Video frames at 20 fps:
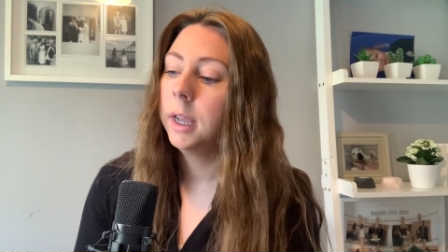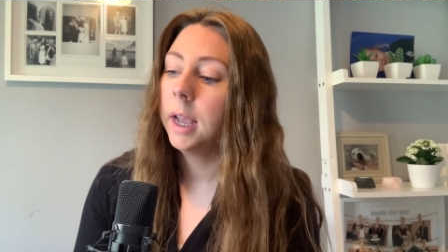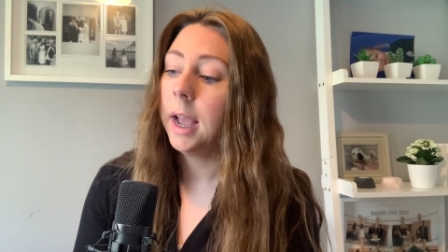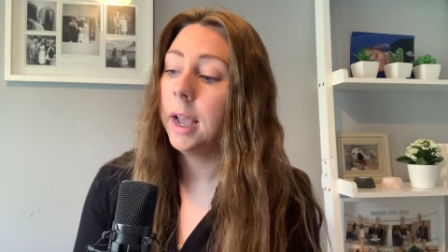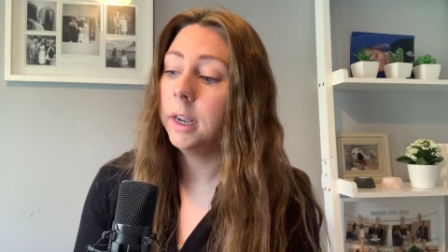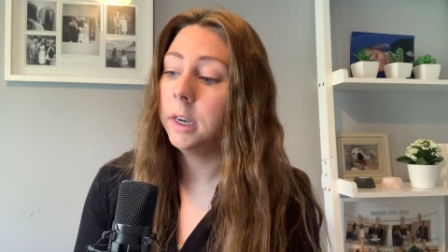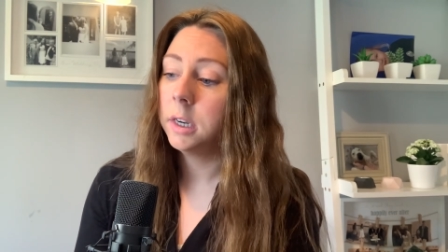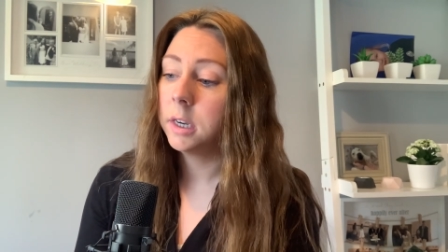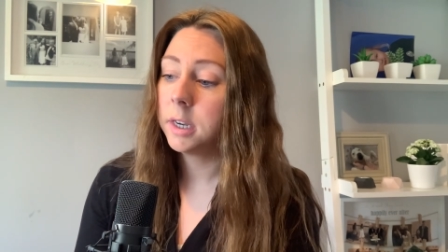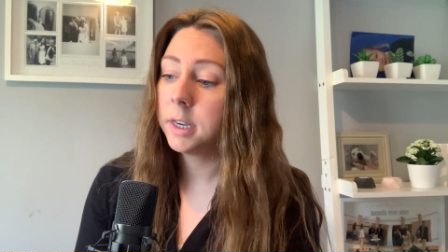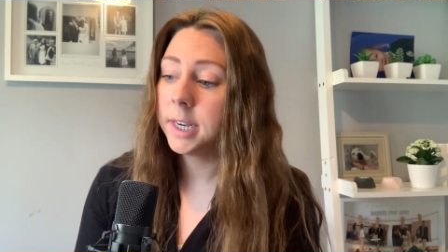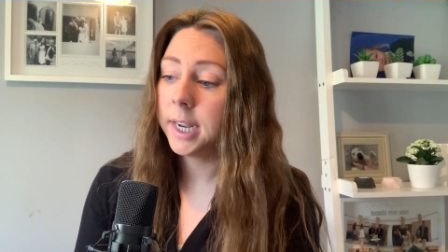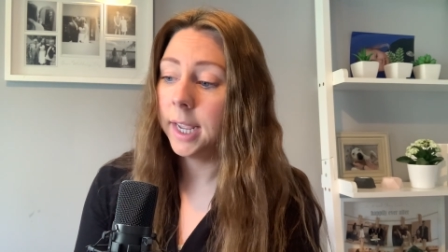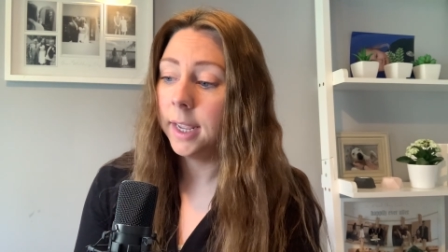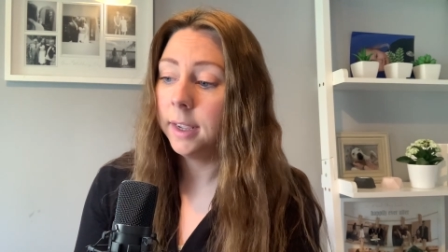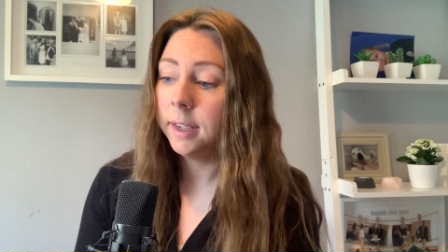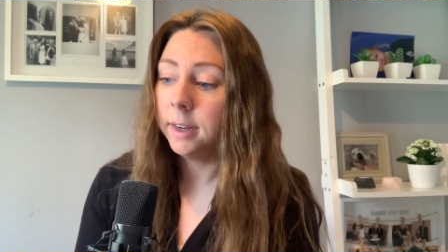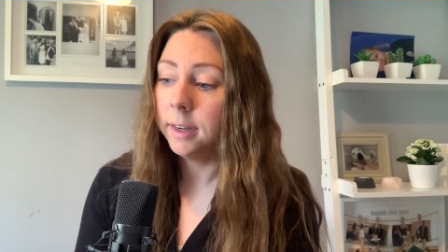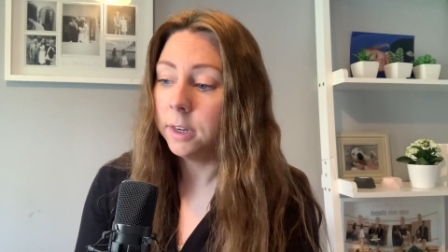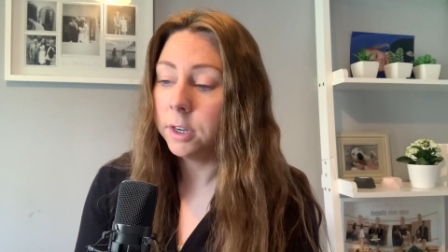and
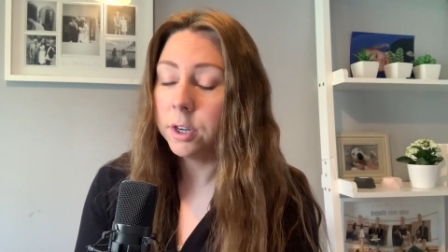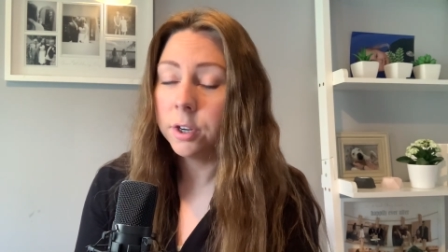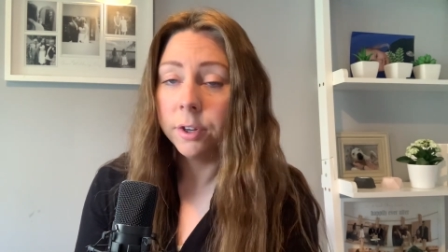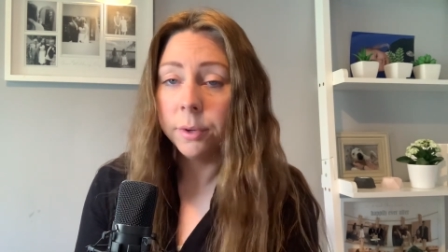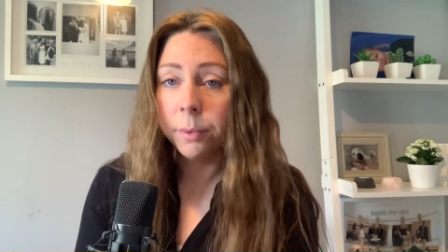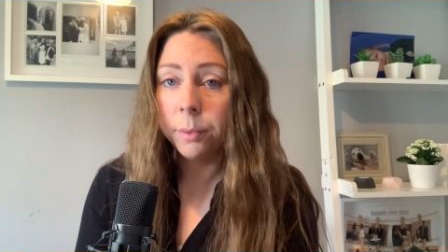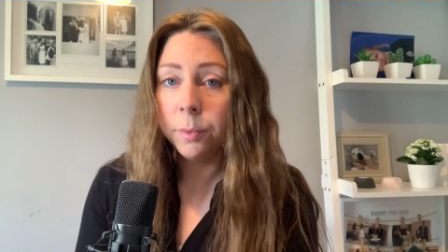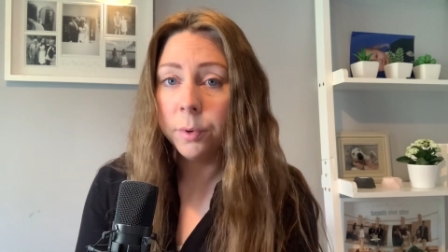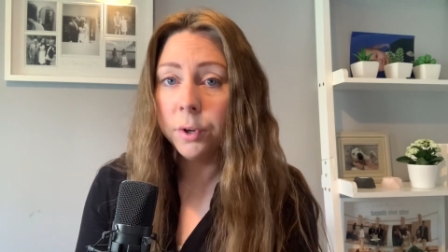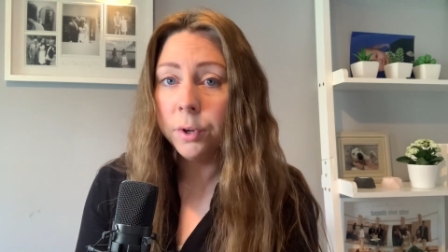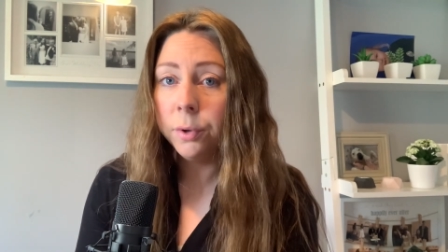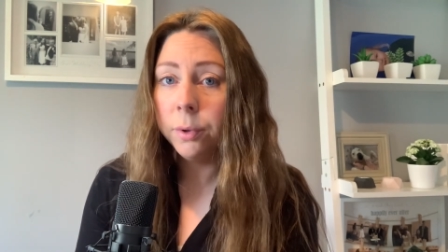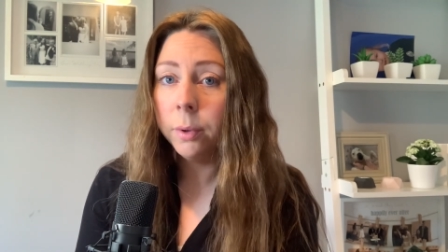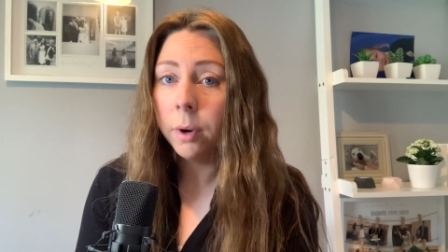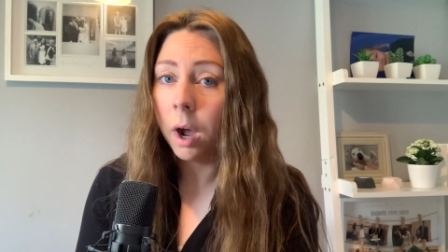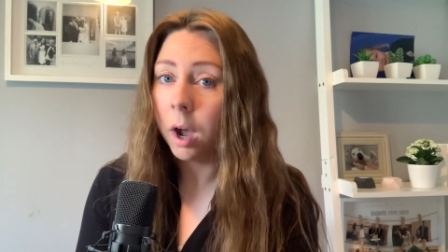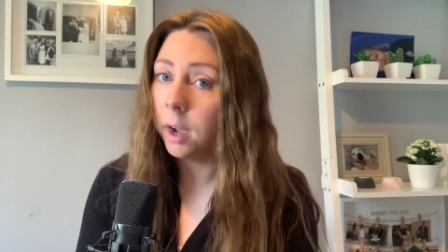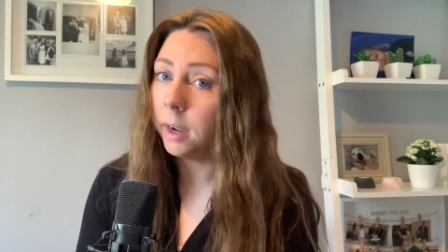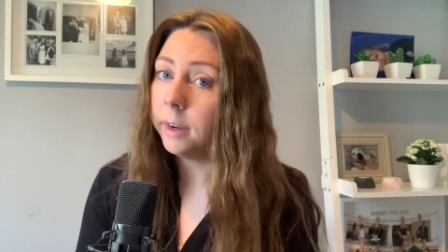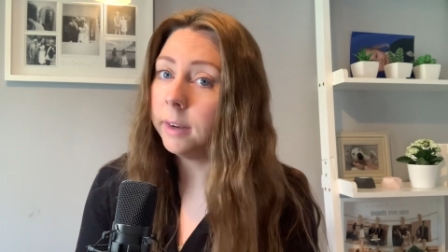taken it to new
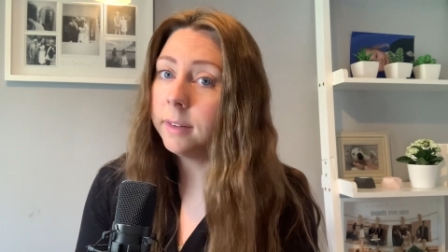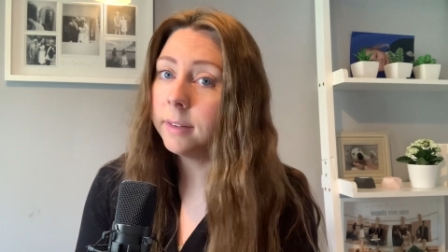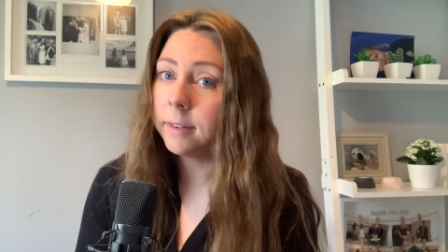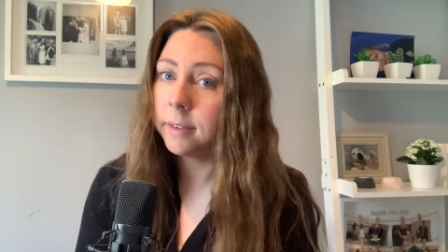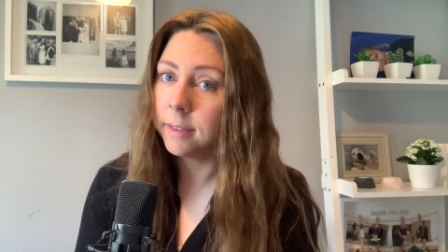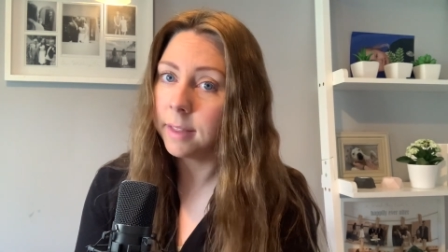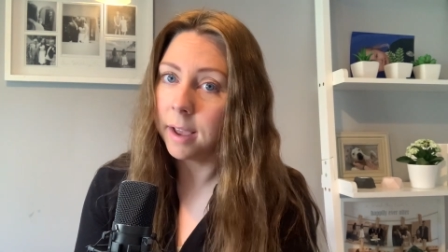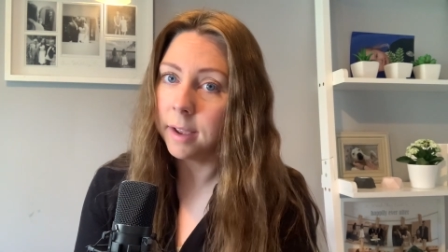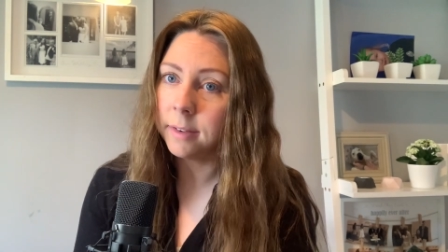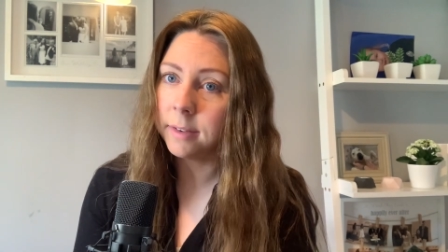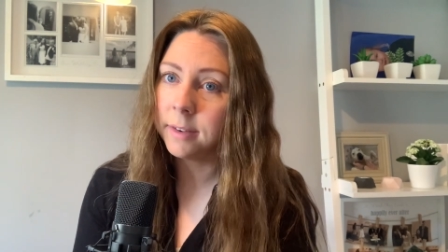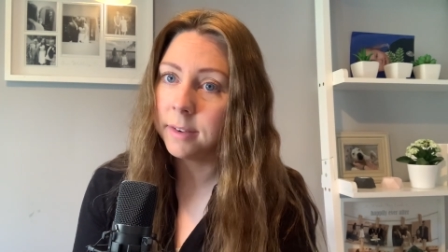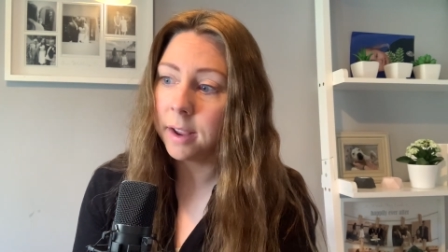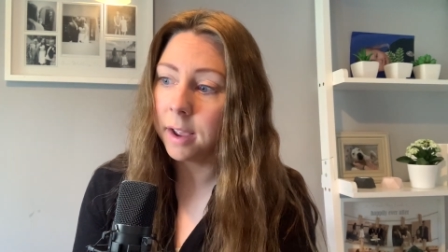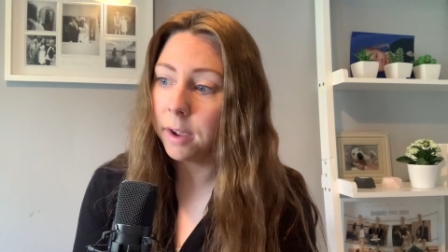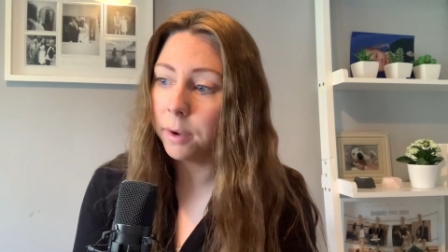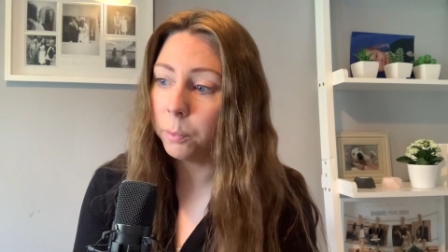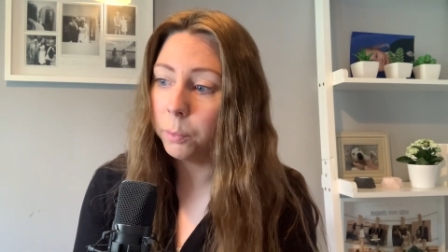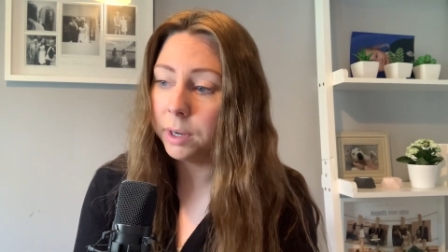heights that uh,